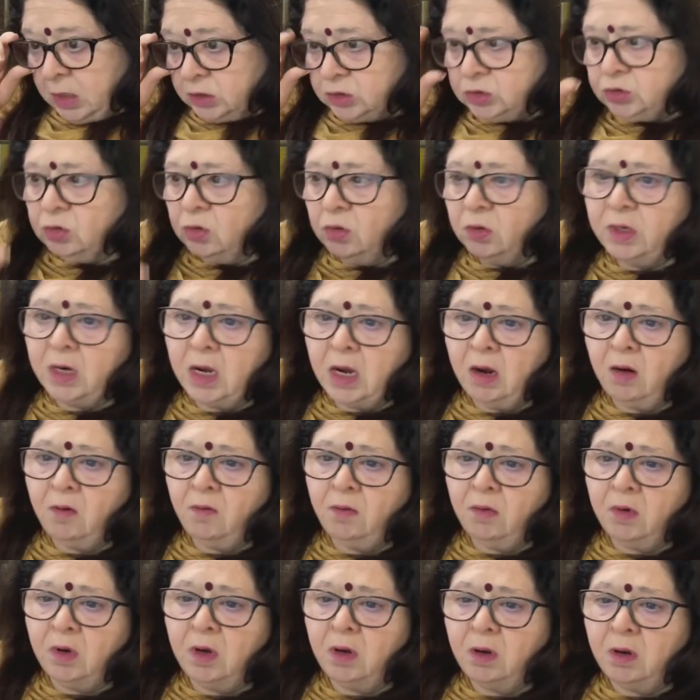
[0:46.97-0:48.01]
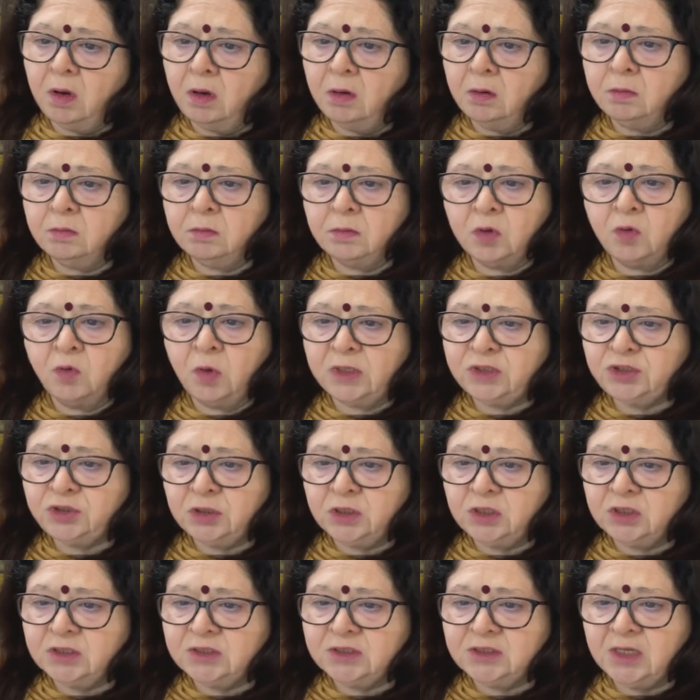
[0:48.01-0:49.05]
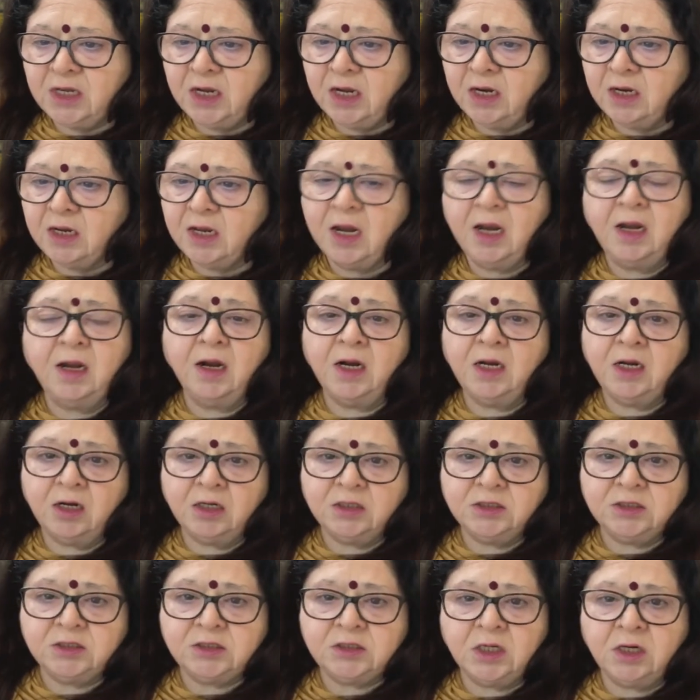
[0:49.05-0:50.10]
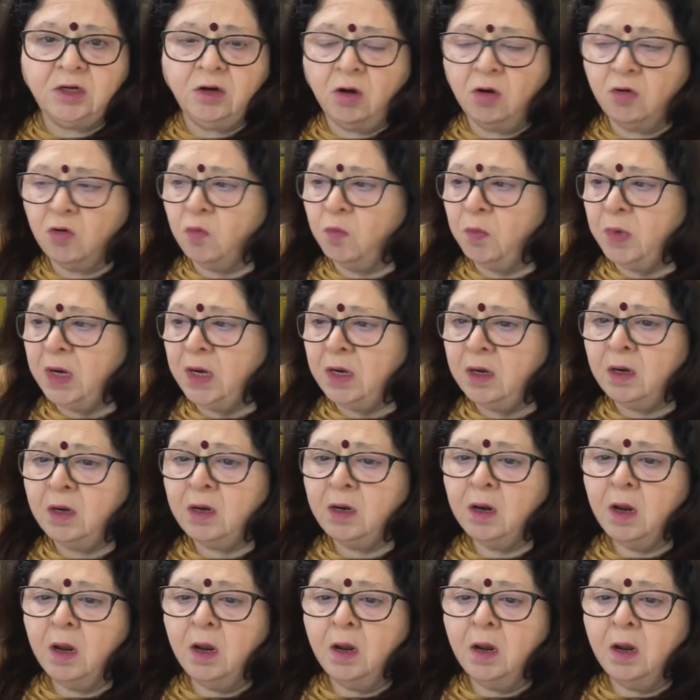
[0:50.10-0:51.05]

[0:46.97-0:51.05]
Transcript: So now question is there, can unregistered document